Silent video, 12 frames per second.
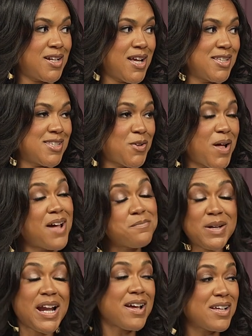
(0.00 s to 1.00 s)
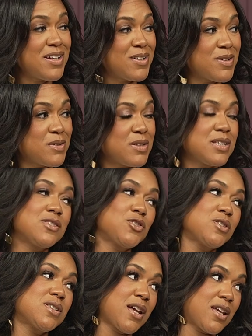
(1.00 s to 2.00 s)
And so but I hear this is
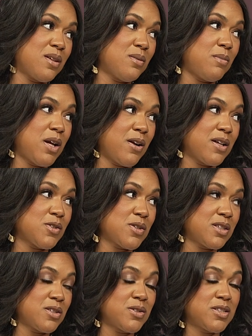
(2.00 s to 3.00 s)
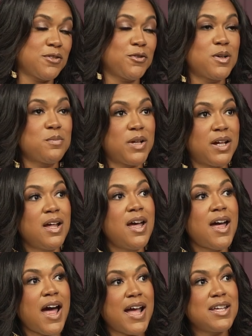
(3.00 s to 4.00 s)
your second marriage, so it's a little different, but
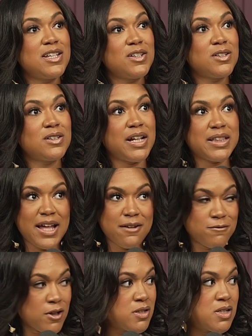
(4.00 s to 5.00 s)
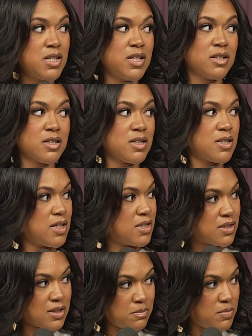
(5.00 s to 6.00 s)
I hear like that first year
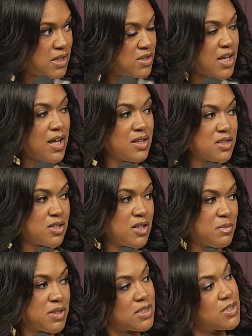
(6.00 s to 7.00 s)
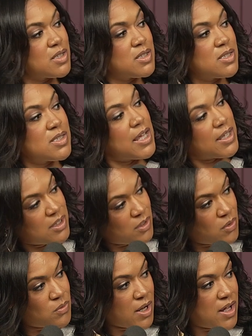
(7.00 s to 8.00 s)
can be challenging, but this is your second
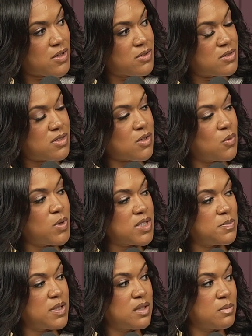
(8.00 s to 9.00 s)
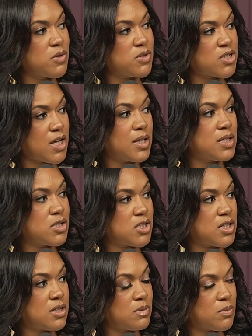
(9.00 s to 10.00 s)
go round. So what's been the most
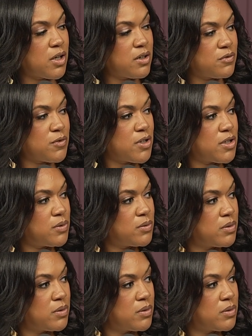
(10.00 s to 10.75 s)
challenging part for you?